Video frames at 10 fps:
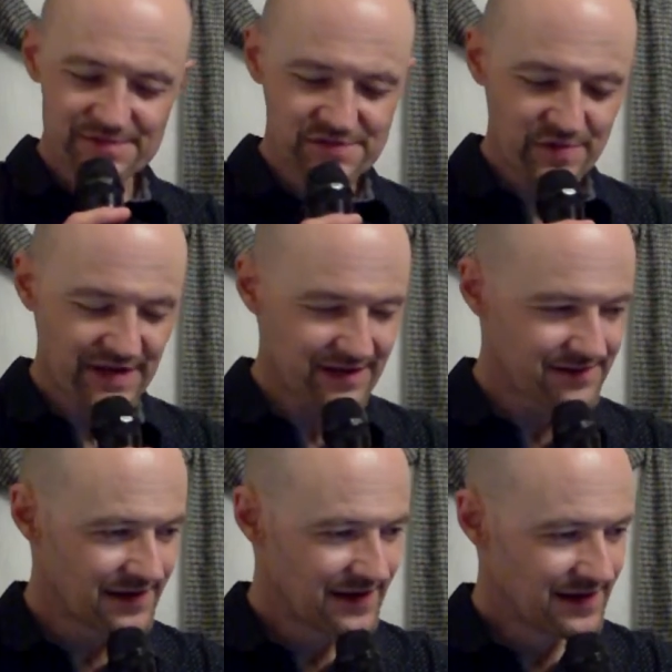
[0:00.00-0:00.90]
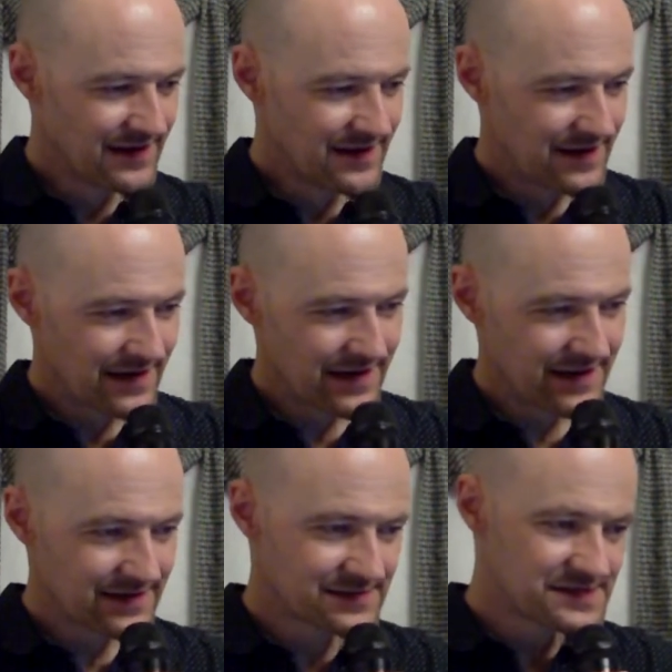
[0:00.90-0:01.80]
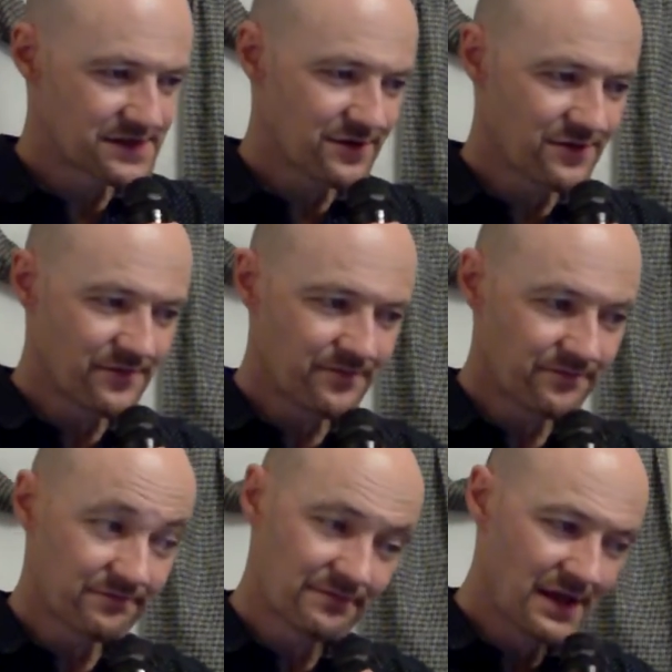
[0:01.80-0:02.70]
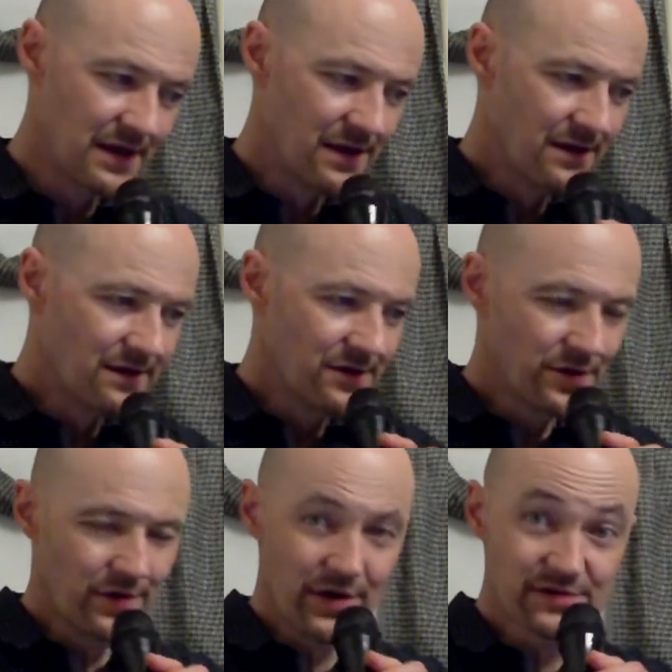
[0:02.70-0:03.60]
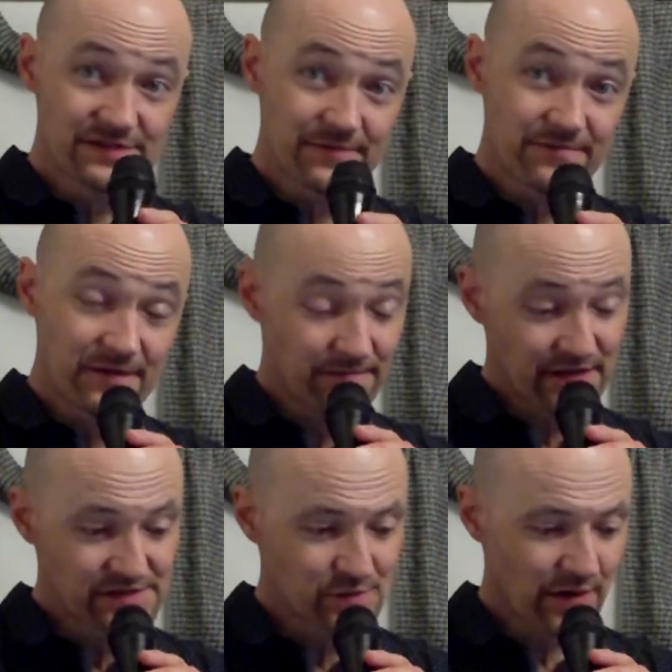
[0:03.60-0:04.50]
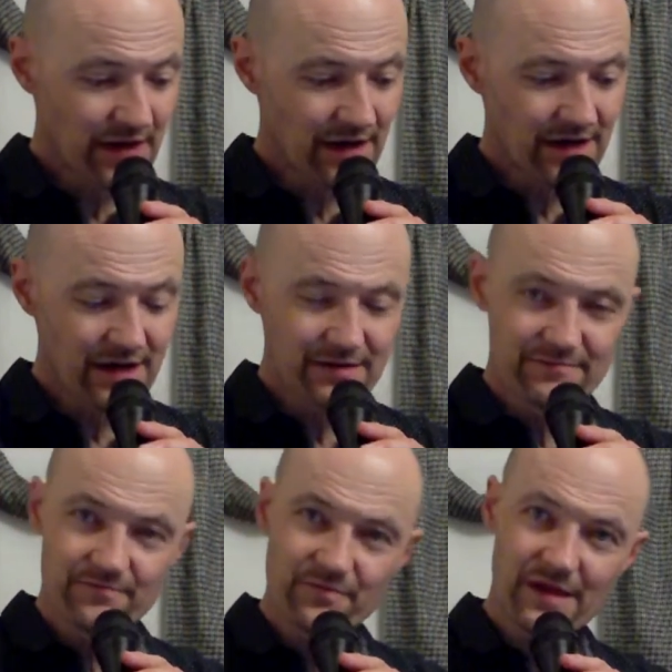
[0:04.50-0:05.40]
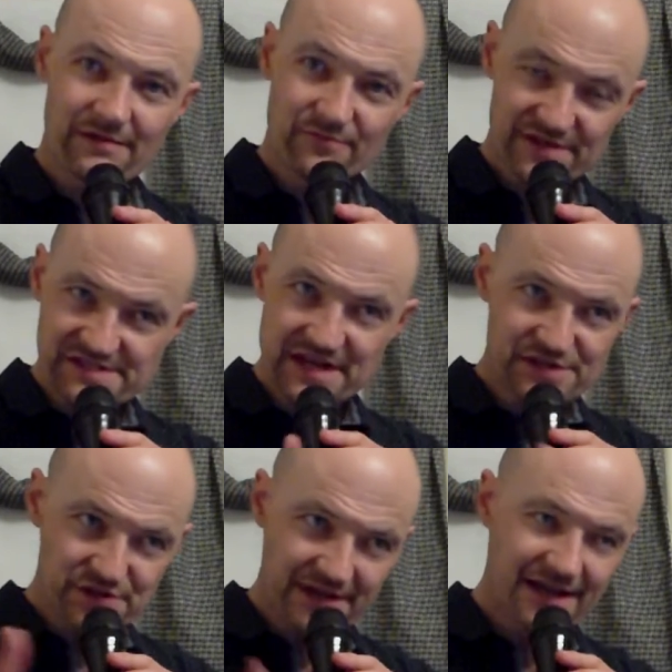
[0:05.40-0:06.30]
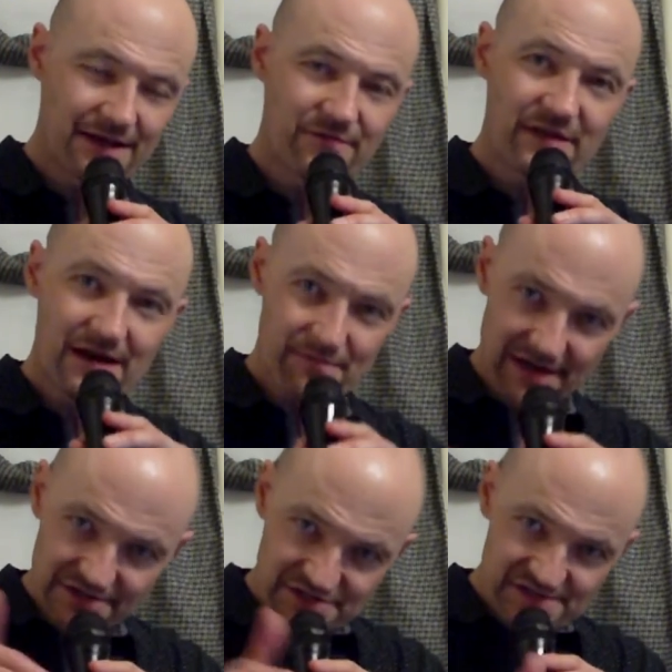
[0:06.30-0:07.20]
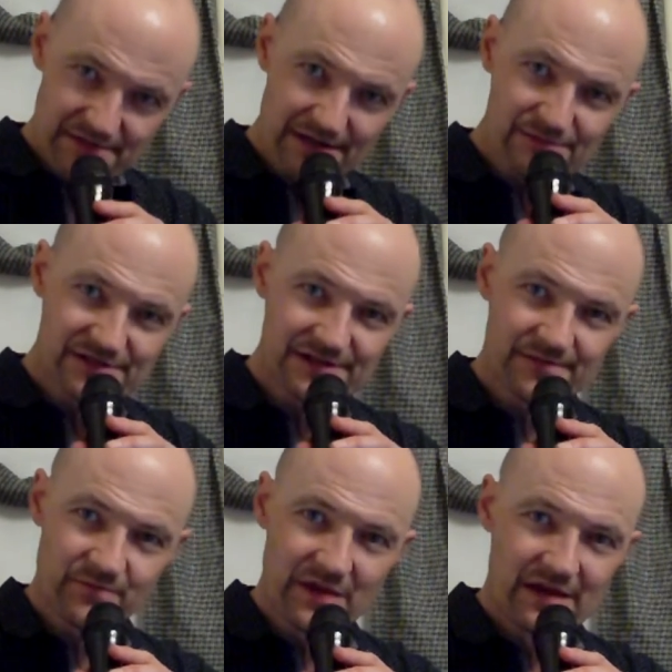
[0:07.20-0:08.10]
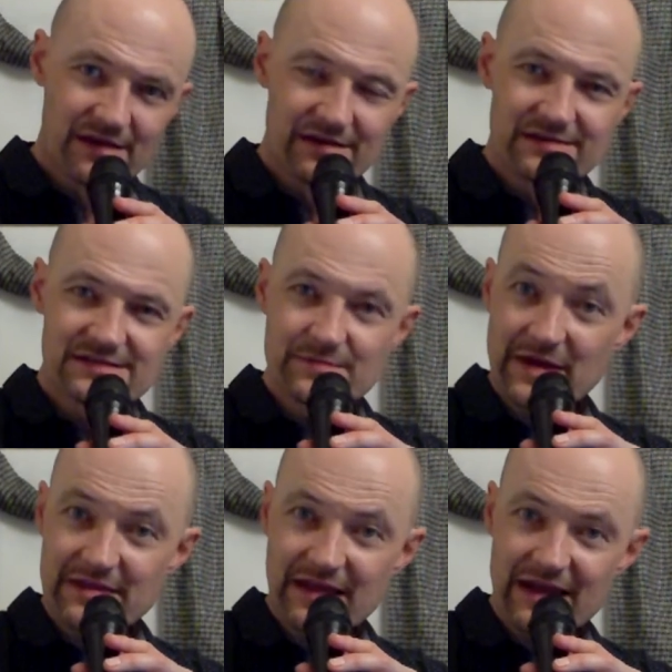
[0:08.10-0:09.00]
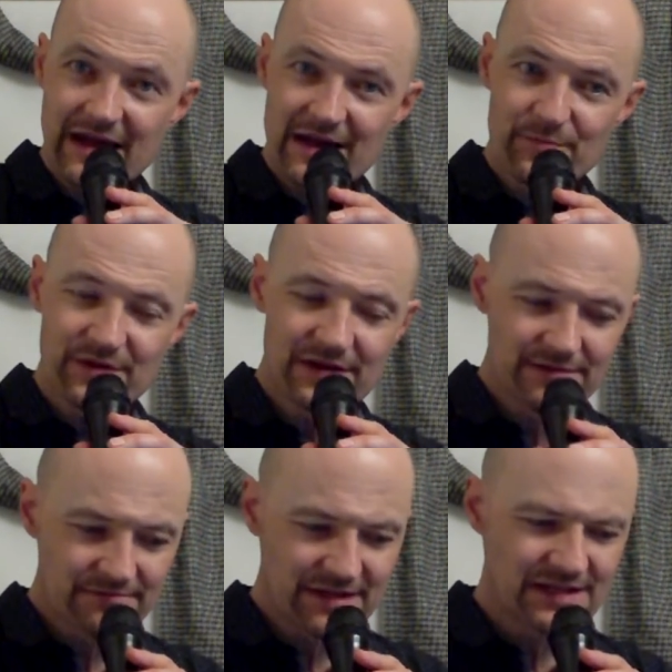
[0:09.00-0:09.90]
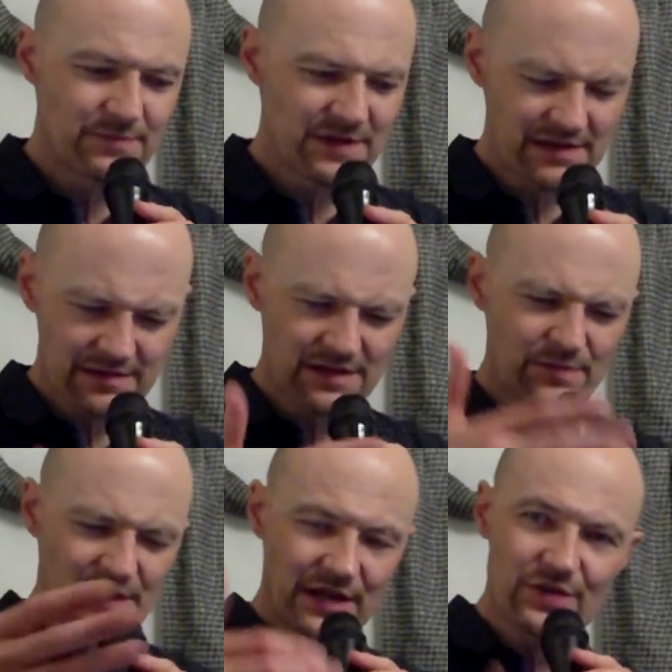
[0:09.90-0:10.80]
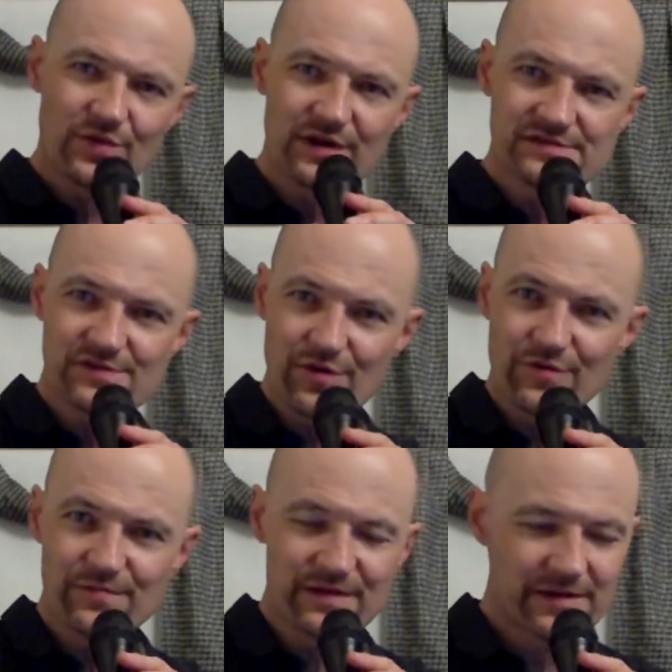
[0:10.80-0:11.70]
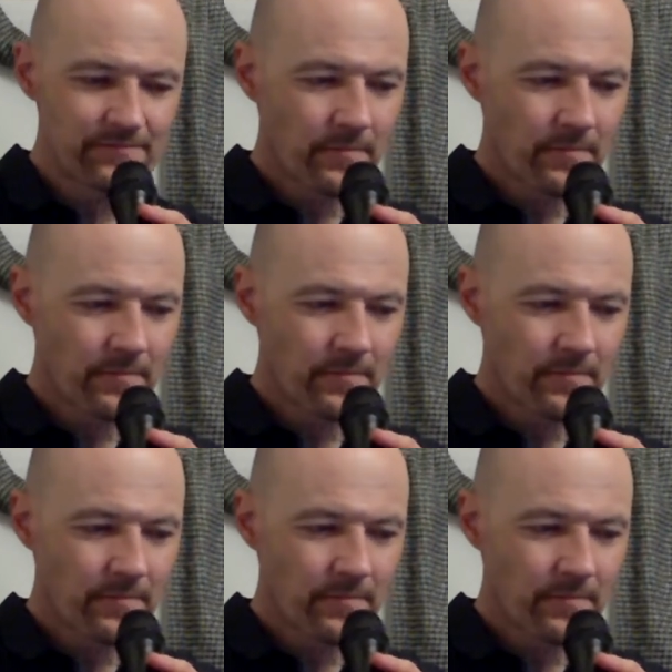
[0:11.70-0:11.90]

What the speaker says: between. And so who knows, if things work out, with scheduling and everything, I might just be able to make that happen, and it'll be a little bit later on, so hopefully